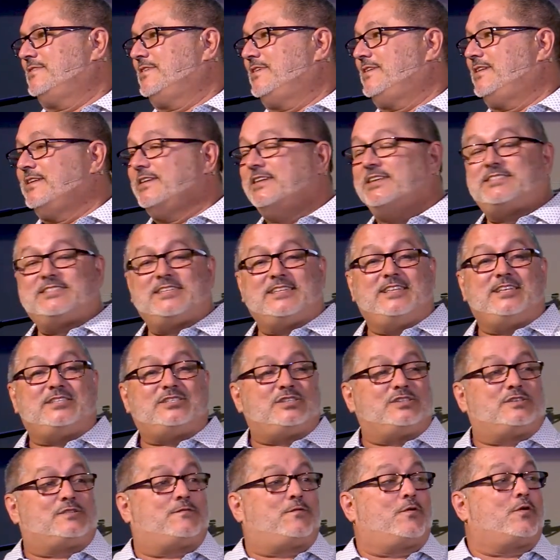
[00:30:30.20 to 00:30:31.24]
Listen, this
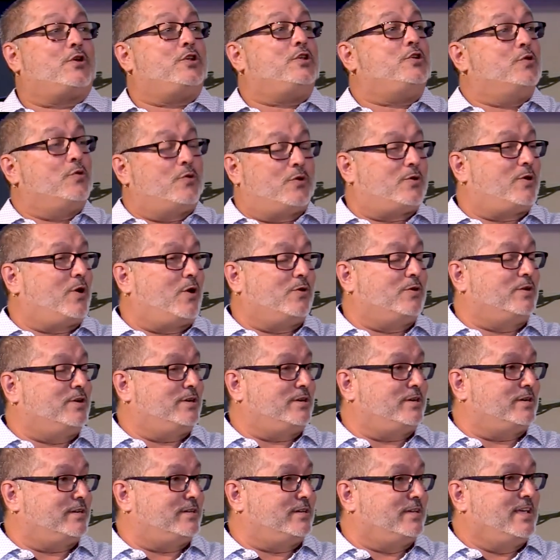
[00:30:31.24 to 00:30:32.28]
is for your own
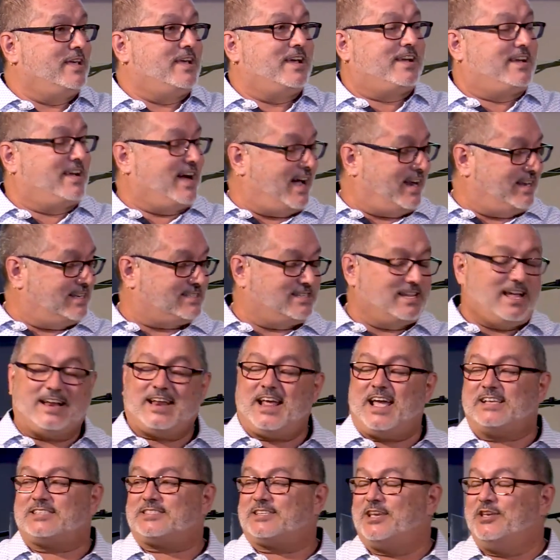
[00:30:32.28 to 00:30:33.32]
good. God is not
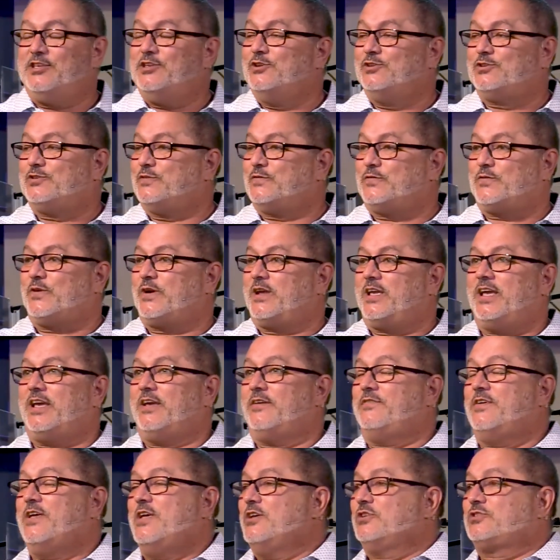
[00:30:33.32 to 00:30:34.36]
asking you to
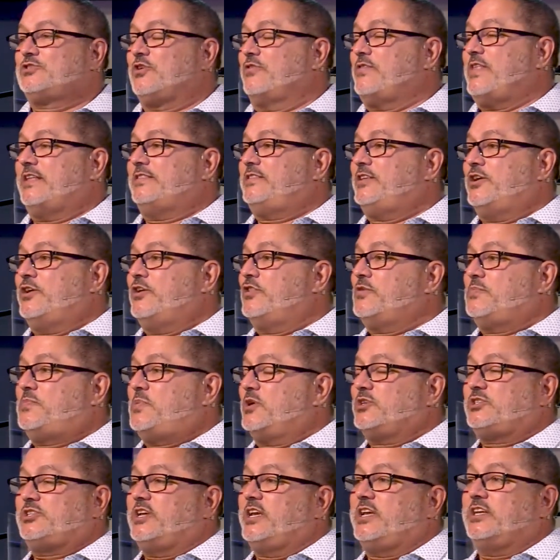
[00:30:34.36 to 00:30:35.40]
forgive so that the other
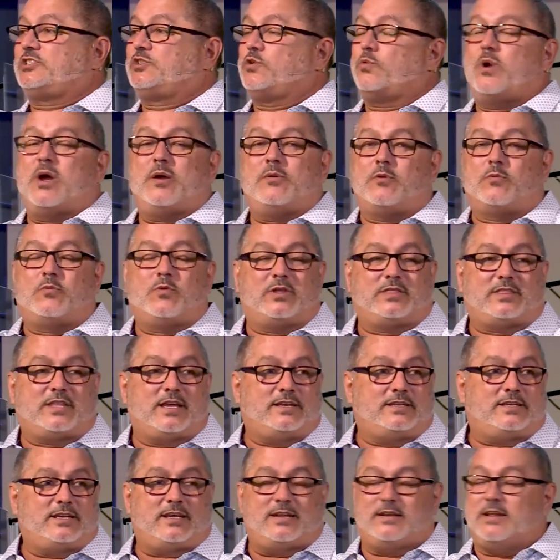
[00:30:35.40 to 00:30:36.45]
person gets away with what they
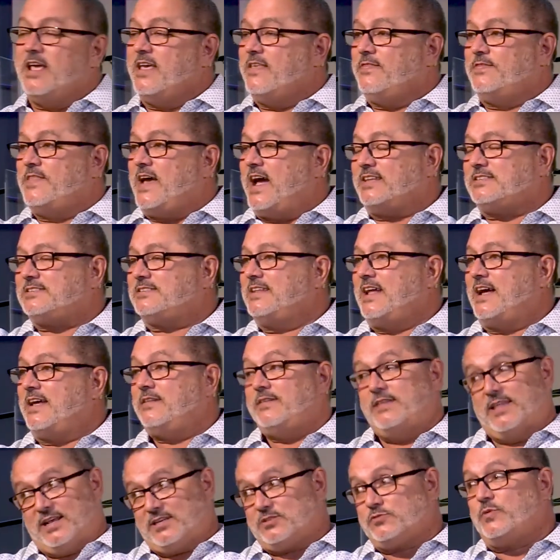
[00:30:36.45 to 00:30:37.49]
did. That's not,
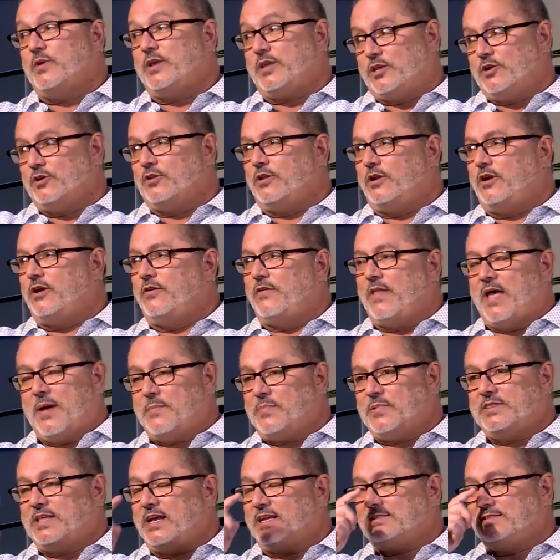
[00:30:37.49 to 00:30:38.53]
next week you'll learn that,
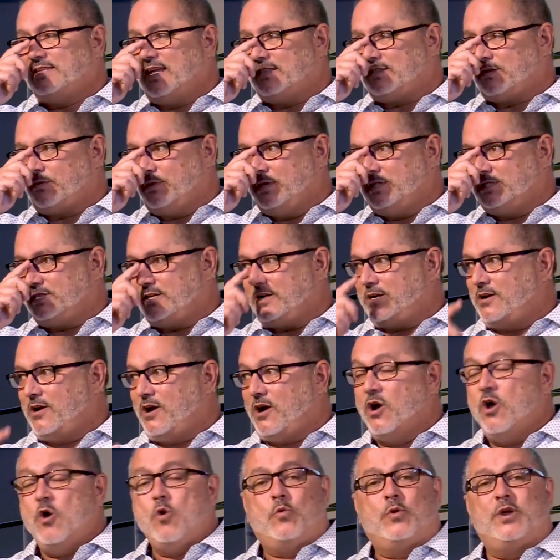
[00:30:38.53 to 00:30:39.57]
but that's not the reason at
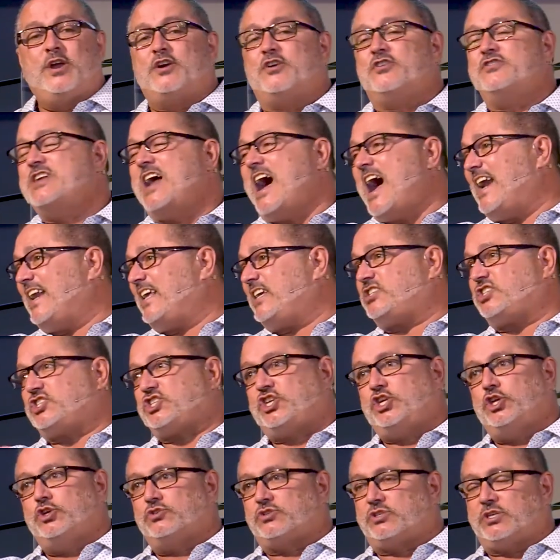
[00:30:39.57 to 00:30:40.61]
all. We are not
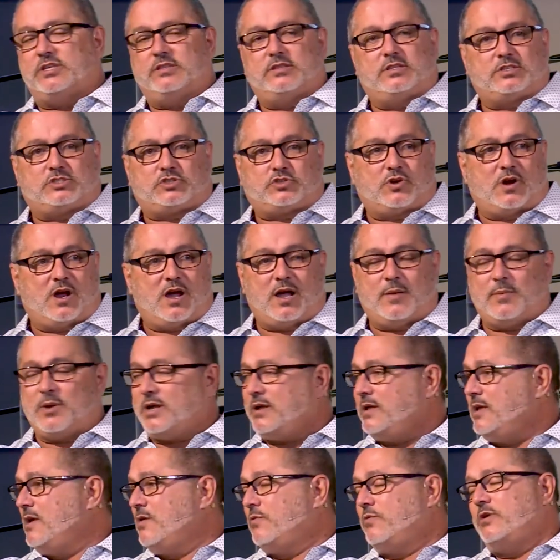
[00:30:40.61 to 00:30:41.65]
excusing the
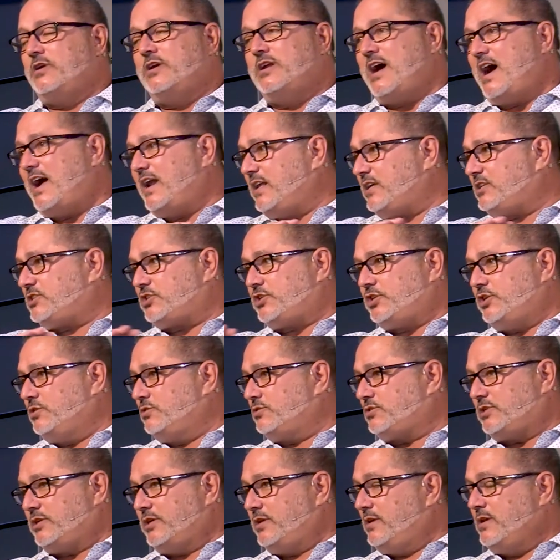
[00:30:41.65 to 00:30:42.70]
trauma. We're not
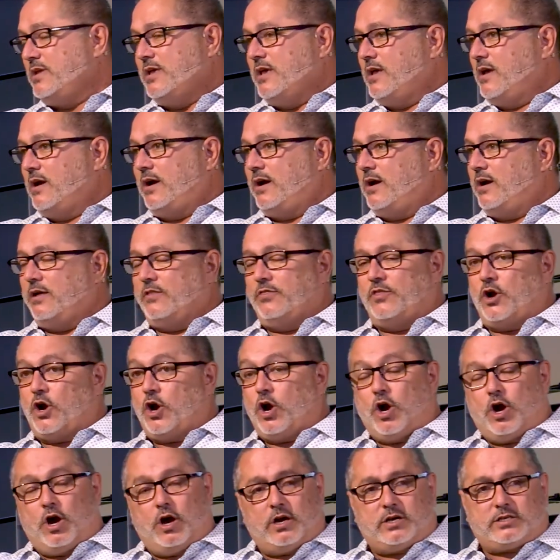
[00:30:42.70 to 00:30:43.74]
excusing the
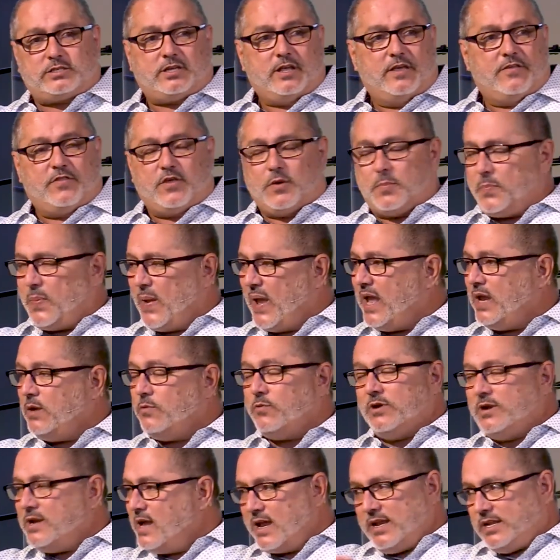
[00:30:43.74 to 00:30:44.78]
hurt, the pain.
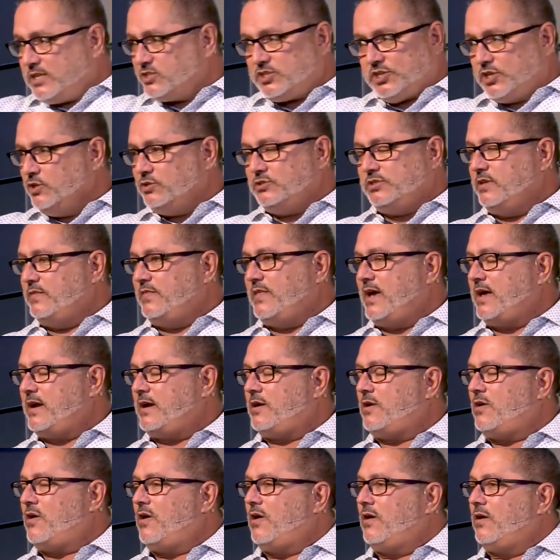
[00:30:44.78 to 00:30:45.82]
We're not excusing that at
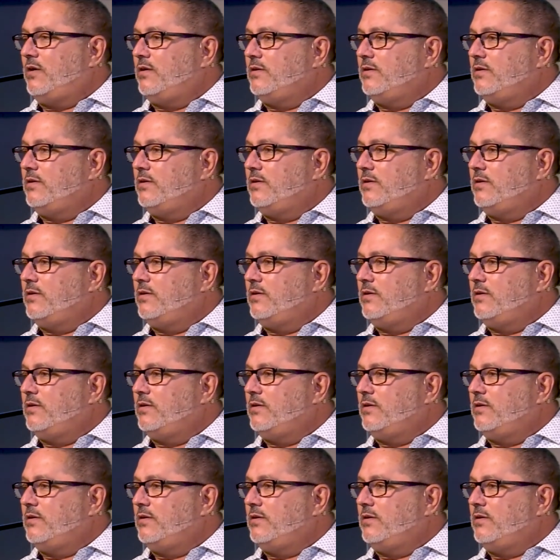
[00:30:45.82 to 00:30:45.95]
all.